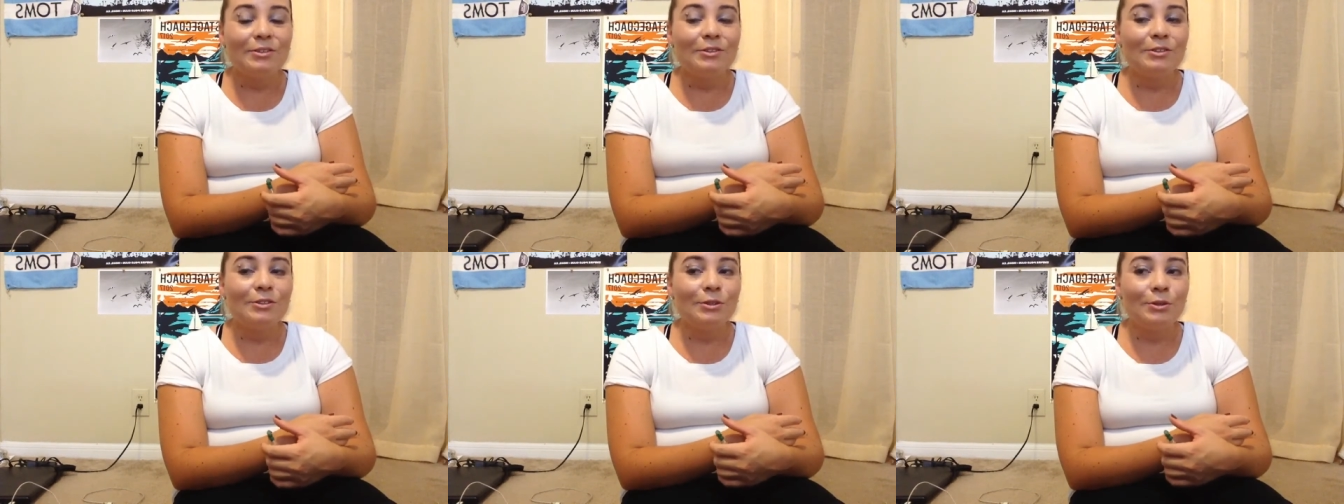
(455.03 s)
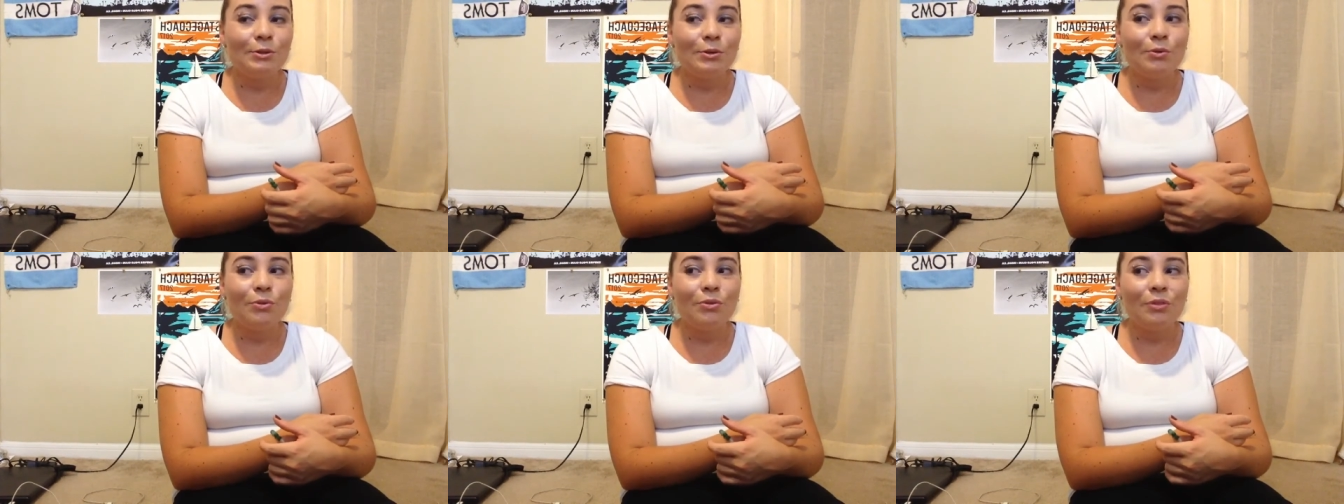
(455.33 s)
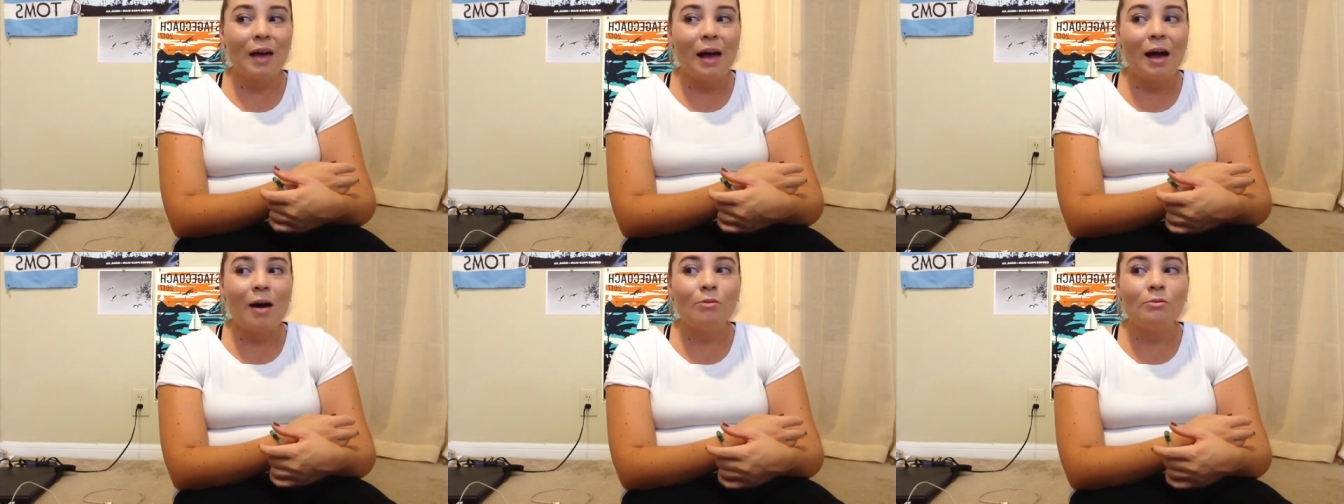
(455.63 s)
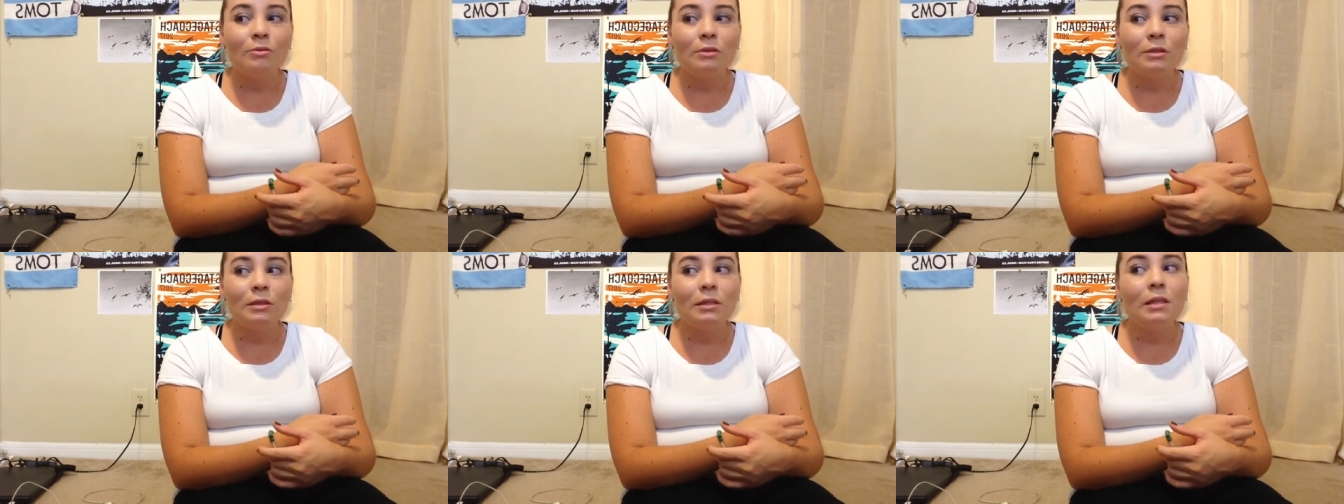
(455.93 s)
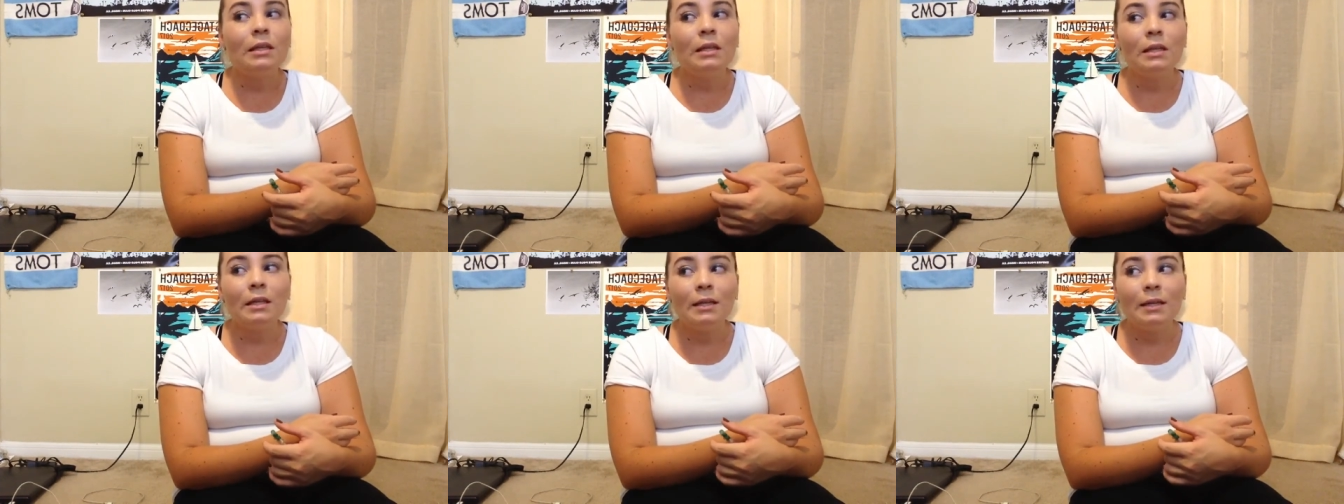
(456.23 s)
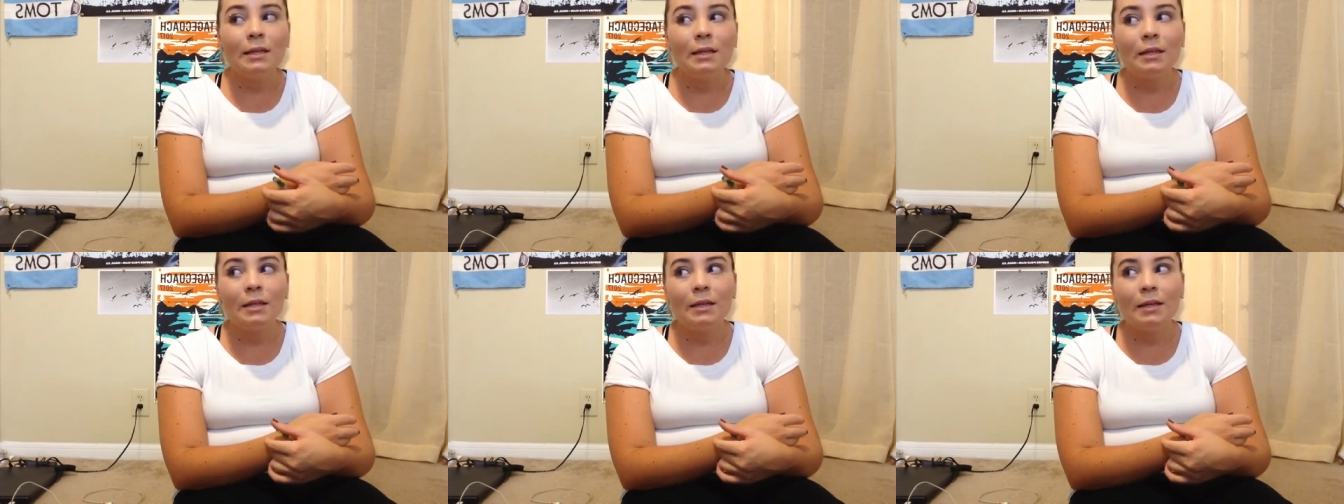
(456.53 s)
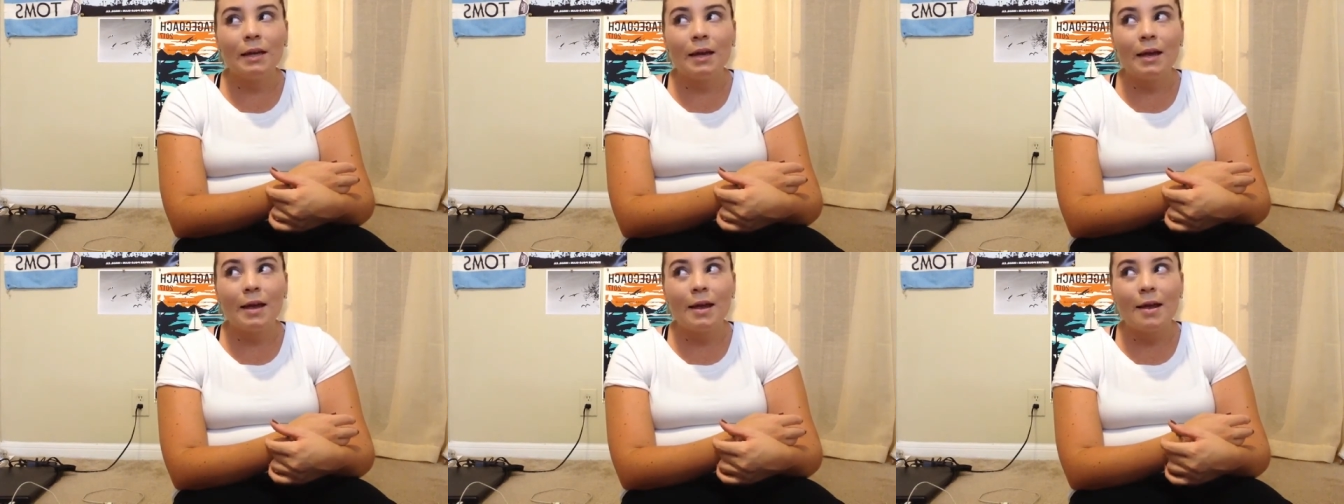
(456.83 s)

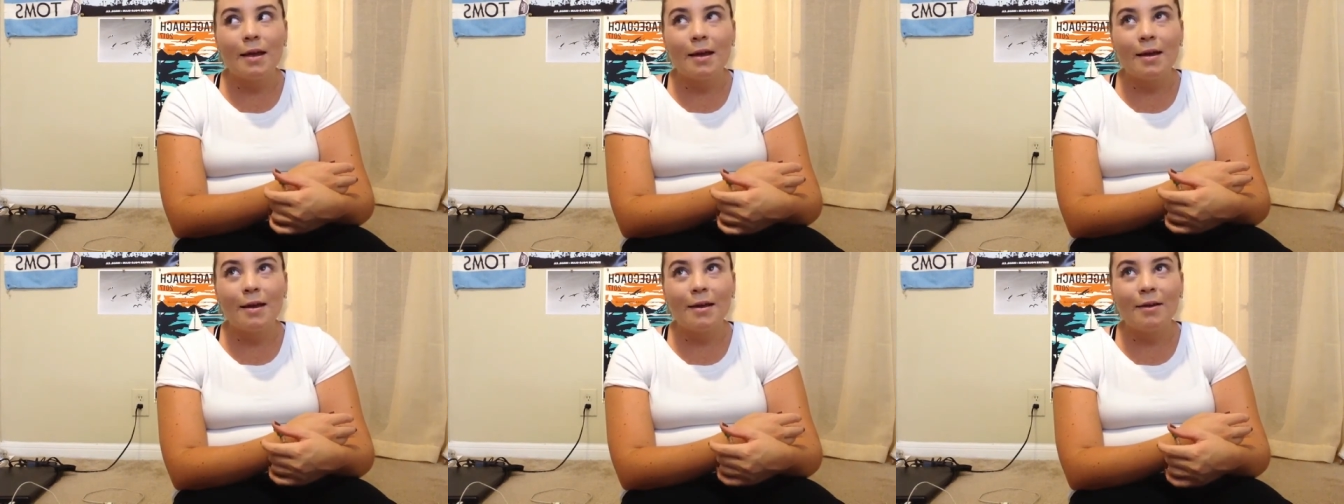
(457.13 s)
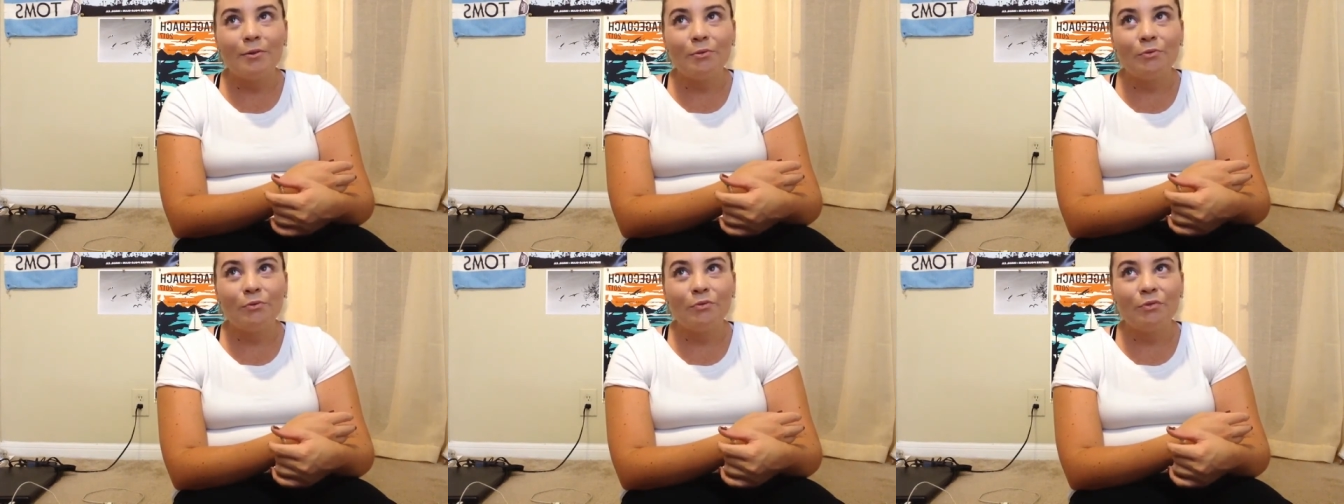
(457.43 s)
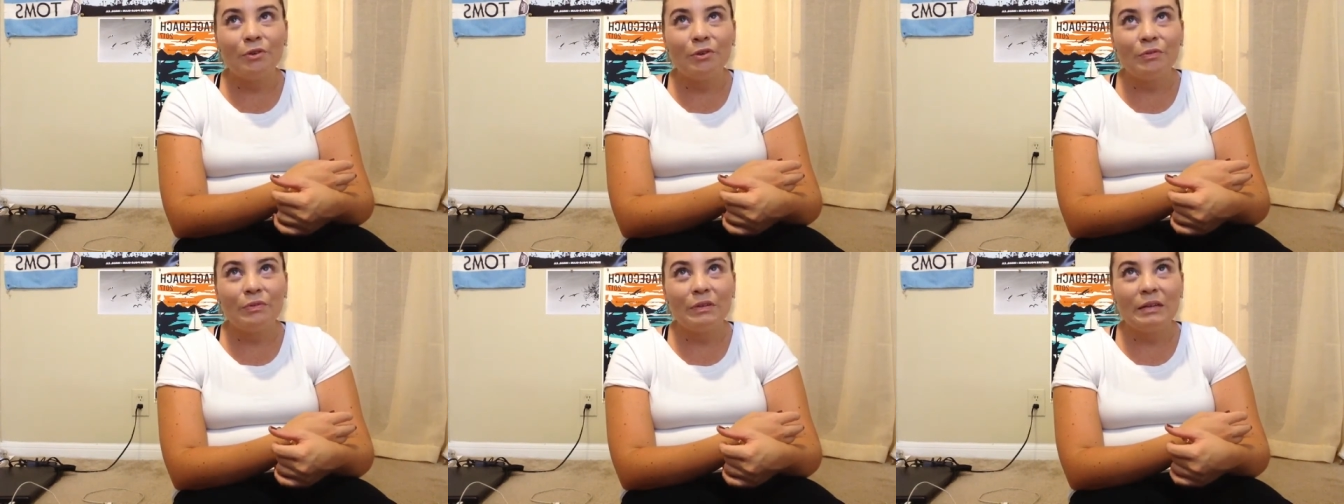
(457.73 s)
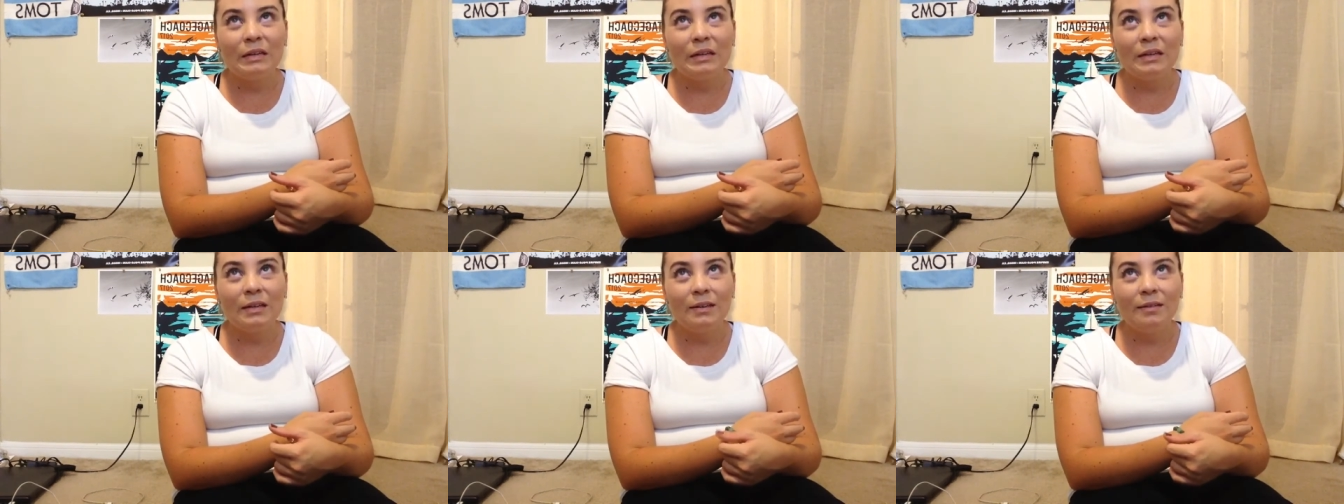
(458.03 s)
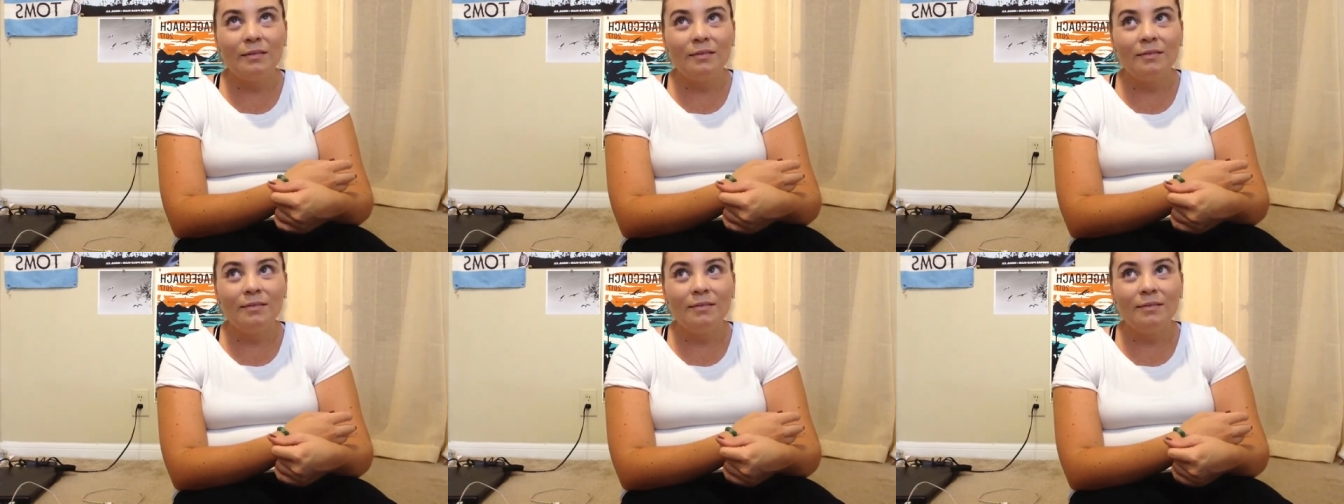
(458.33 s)
2015.